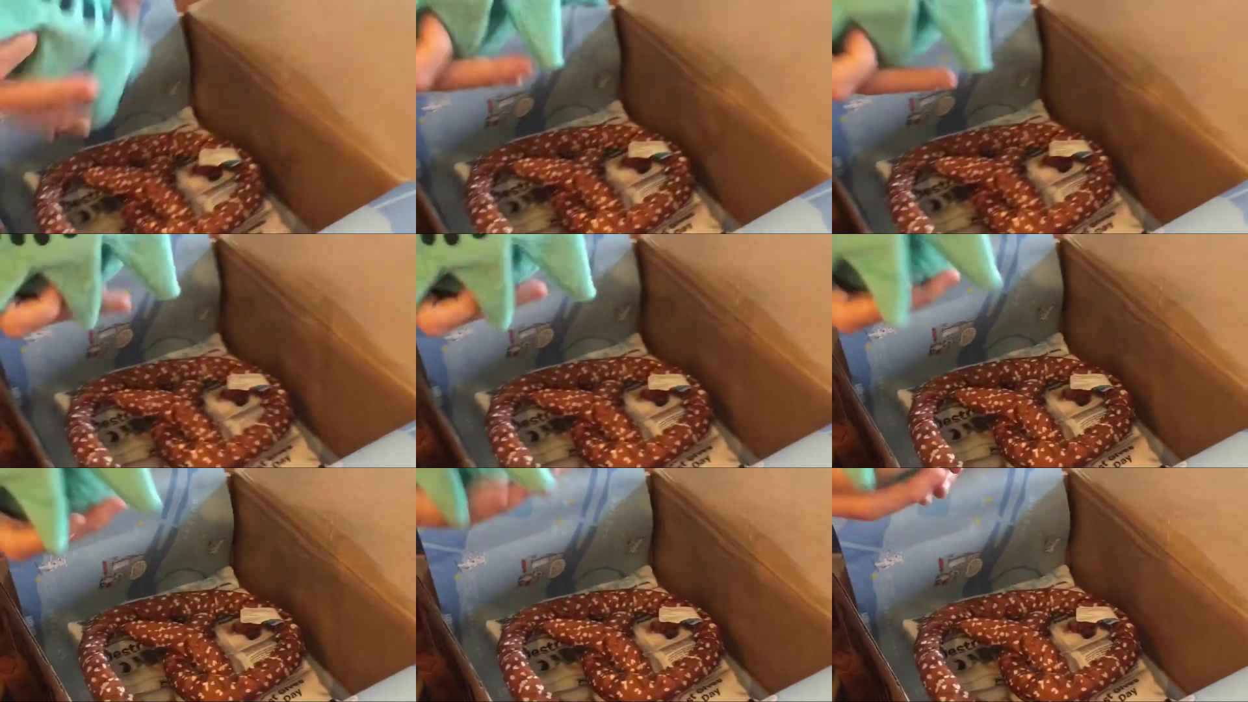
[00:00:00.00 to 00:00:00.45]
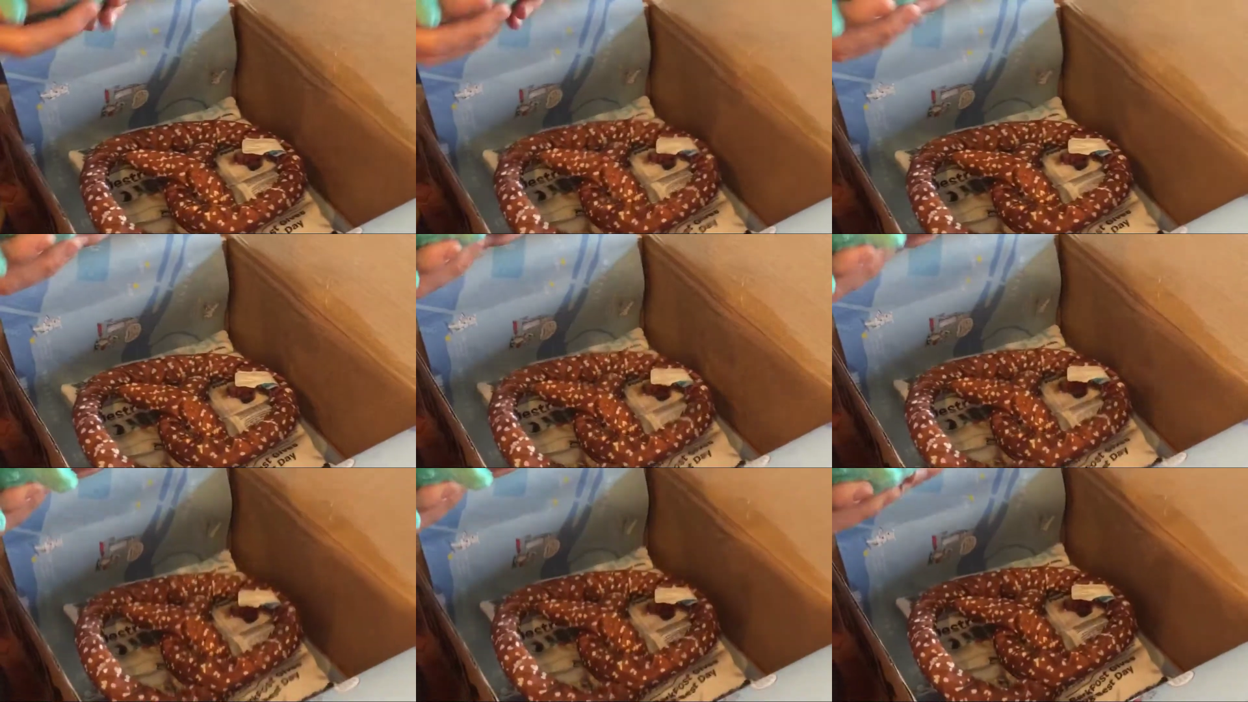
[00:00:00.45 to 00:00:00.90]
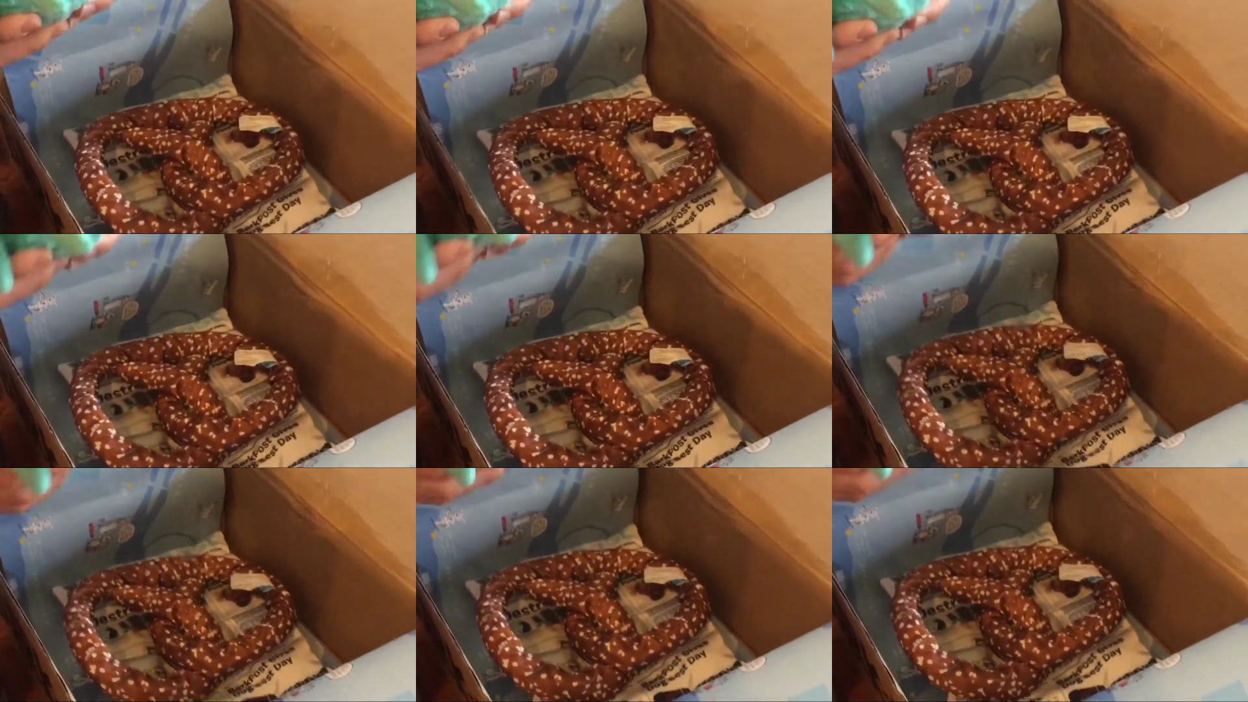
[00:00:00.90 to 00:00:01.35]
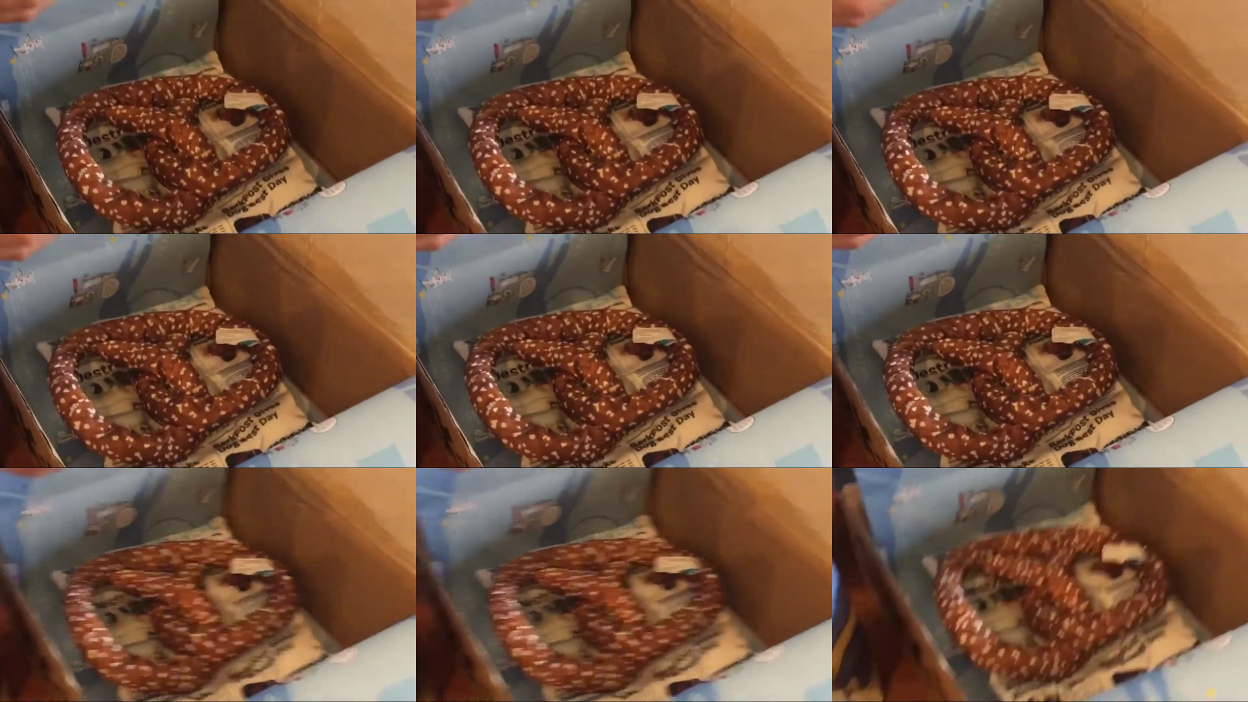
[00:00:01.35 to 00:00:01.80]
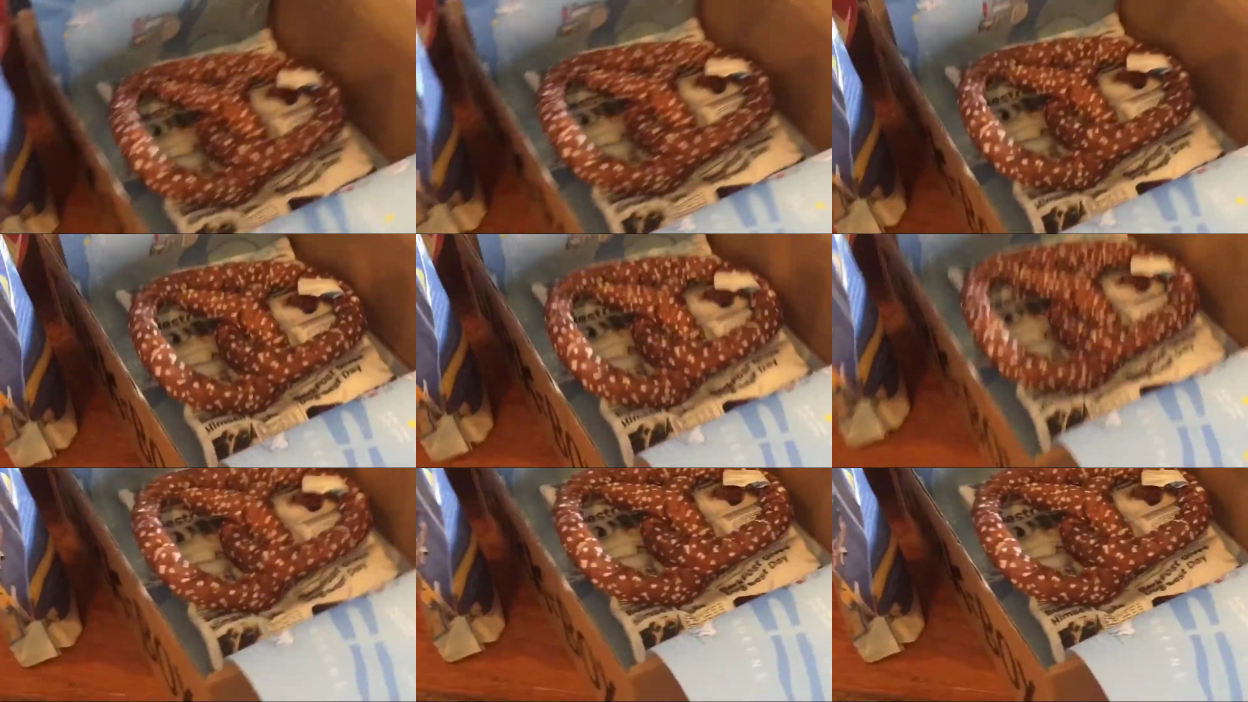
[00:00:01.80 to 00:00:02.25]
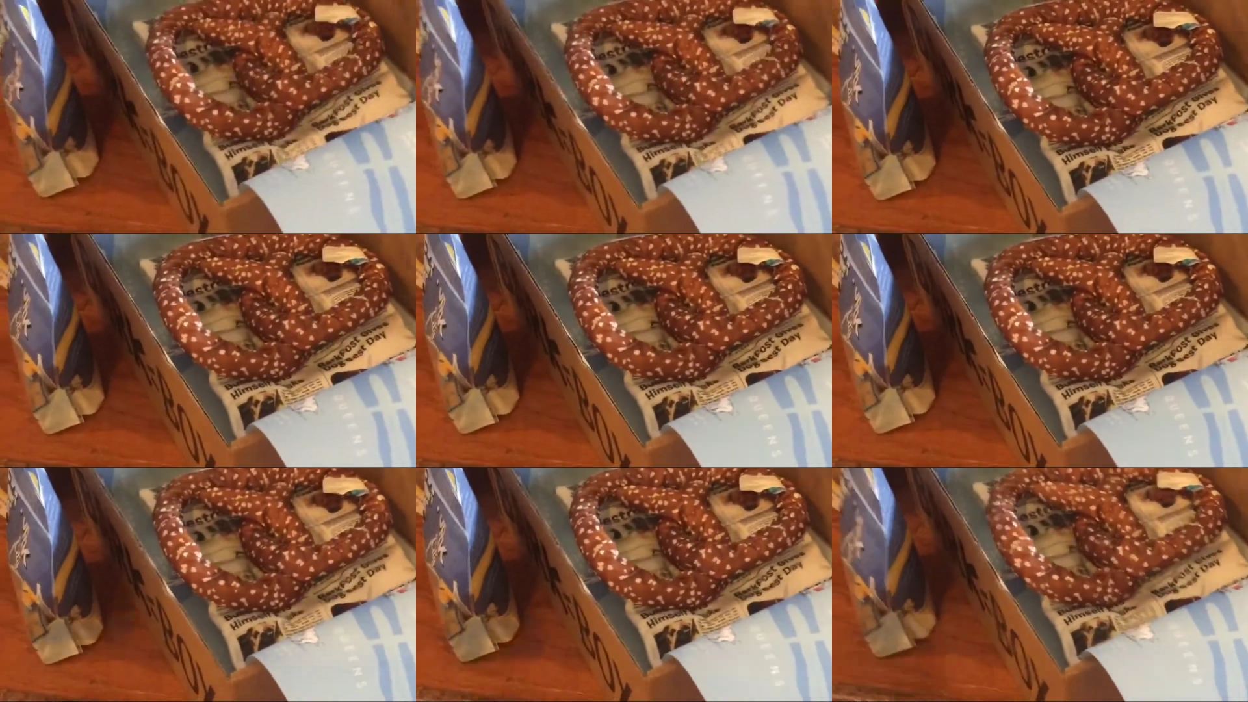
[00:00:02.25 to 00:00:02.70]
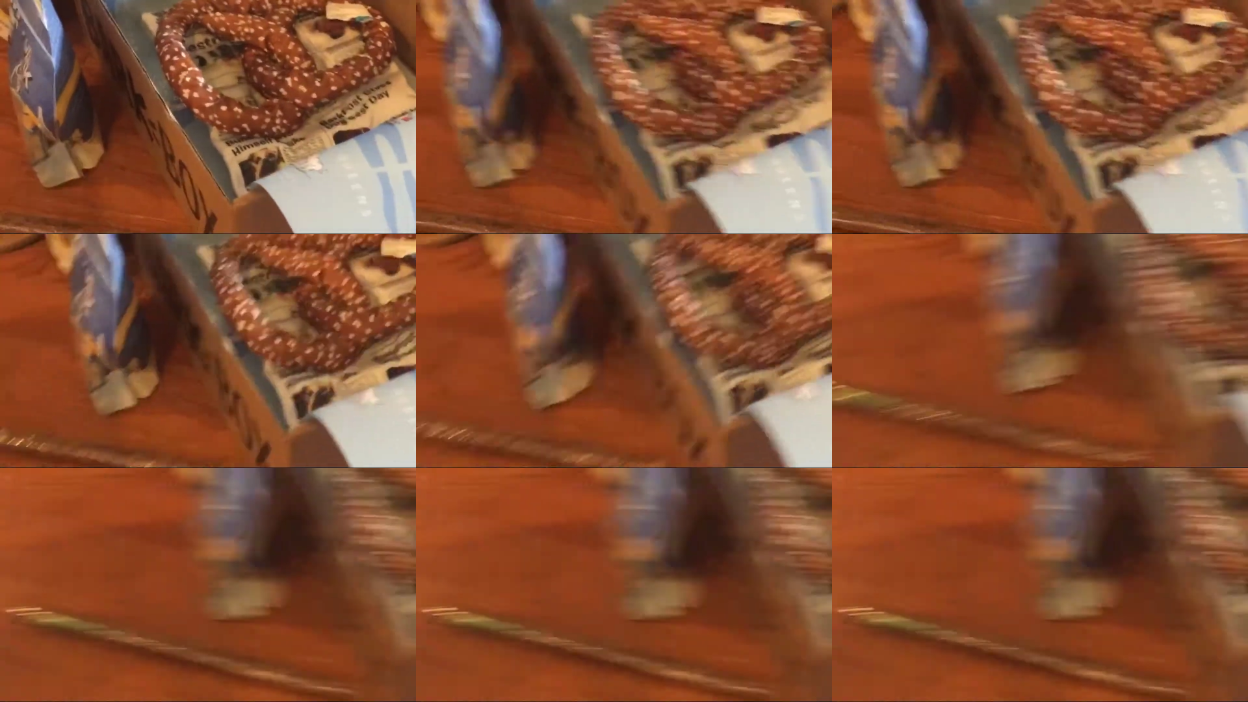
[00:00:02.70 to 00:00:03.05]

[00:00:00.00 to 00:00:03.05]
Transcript: (no speaker visible)